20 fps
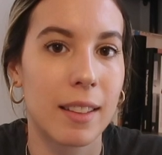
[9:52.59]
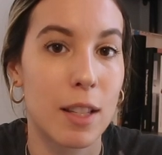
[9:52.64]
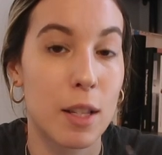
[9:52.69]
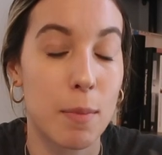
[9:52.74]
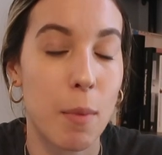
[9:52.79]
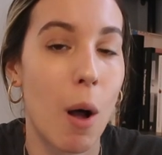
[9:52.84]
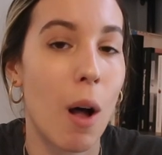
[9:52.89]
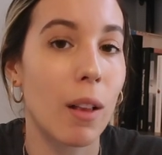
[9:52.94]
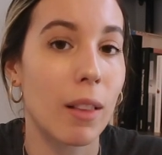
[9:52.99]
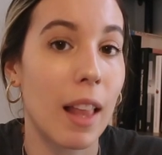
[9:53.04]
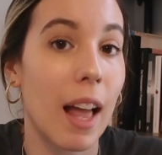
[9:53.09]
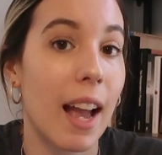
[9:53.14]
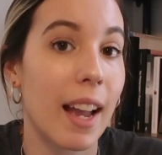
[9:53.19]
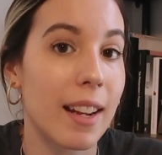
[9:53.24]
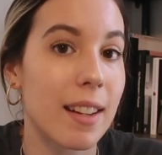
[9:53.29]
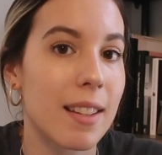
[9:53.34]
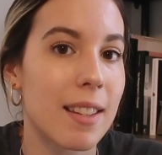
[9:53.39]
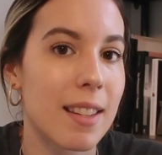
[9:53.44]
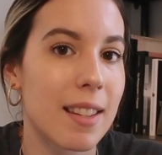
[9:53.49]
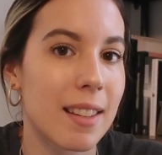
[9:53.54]
small
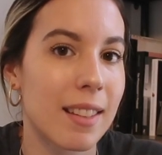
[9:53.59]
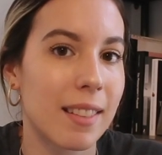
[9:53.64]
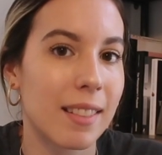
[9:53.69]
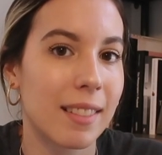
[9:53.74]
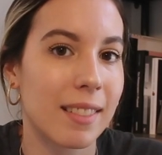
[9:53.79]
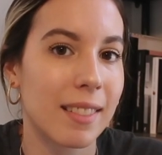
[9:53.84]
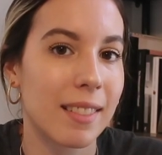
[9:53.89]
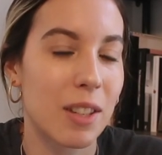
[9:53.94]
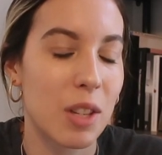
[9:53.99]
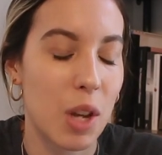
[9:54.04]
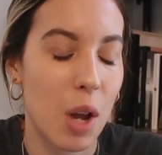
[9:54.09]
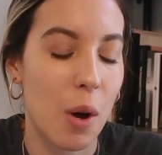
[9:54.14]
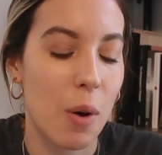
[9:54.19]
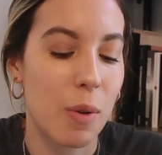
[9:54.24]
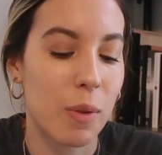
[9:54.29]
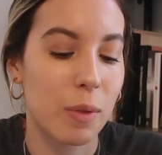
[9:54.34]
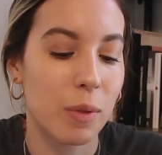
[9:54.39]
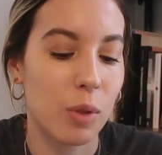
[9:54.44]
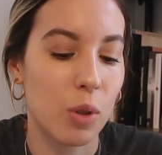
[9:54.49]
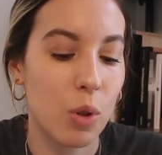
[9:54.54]
lines.
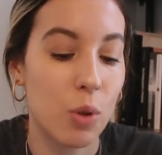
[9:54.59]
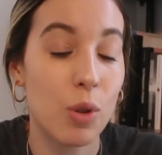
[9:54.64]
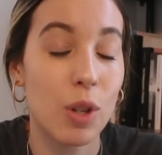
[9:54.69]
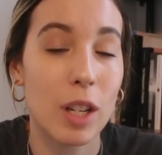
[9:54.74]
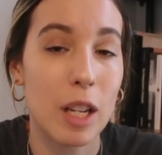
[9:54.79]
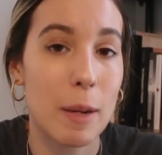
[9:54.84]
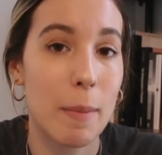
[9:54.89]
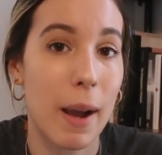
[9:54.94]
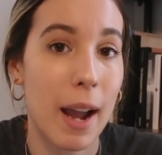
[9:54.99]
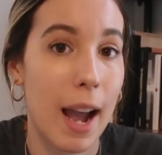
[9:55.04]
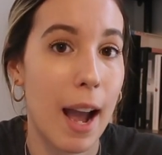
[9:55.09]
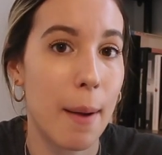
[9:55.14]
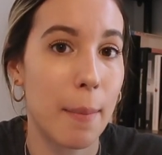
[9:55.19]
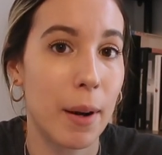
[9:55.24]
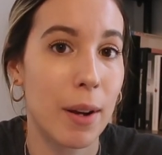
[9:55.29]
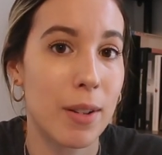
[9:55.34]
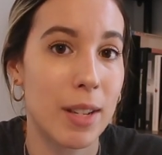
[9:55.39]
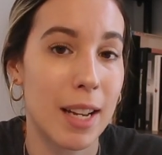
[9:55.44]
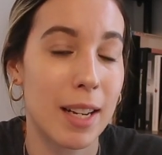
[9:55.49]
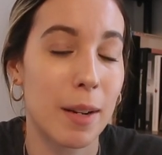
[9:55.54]
So usually my
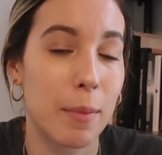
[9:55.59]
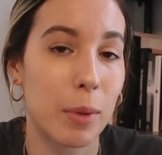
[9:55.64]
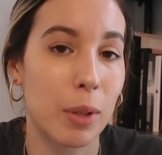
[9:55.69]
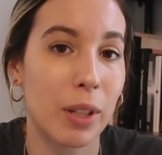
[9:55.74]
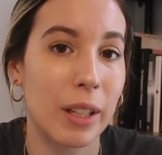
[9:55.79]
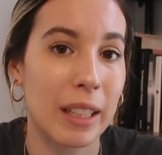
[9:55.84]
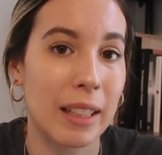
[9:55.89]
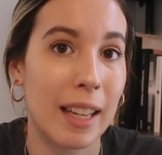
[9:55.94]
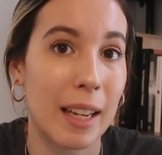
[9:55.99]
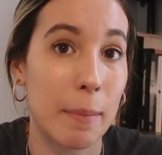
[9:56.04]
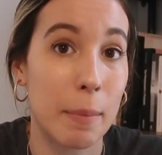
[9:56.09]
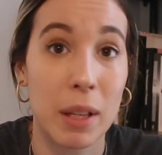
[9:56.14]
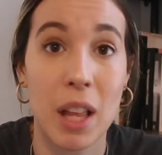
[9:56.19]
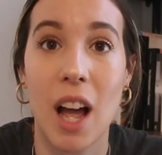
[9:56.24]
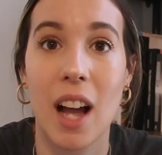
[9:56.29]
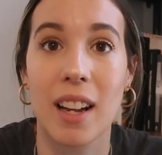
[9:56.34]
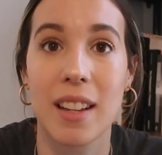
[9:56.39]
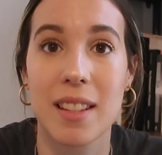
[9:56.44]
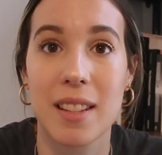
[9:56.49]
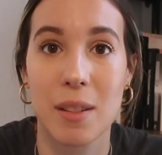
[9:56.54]
eyebrows end up looking like
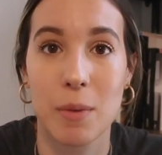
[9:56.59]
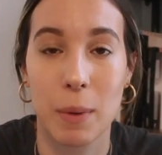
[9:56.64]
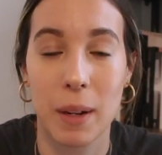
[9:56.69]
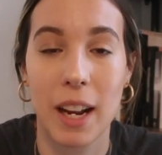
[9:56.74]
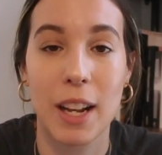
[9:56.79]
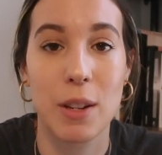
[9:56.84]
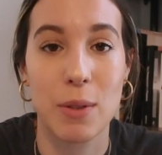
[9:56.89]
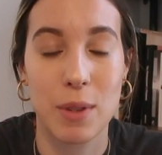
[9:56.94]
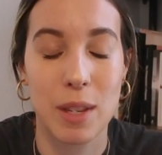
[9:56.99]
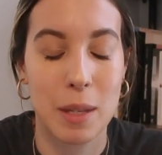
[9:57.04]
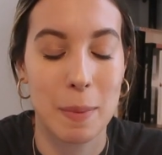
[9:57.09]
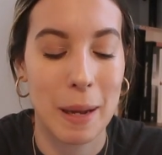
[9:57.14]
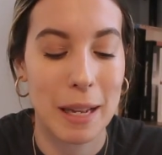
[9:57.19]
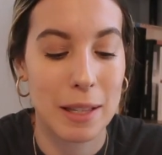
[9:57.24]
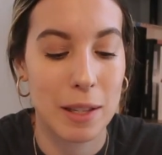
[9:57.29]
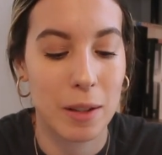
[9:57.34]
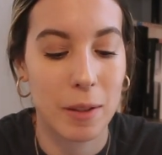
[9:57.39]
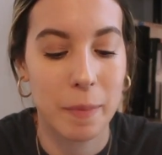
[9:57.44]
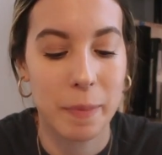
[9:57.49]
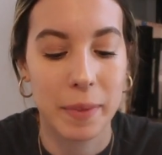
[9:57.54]
blocks when I use this
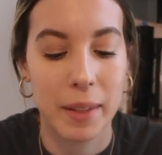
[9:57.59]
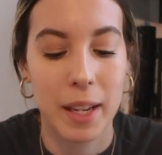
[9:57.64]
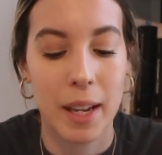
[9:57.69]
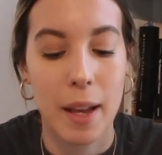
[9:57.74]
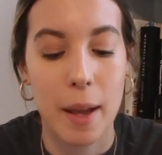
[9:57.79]
pencil.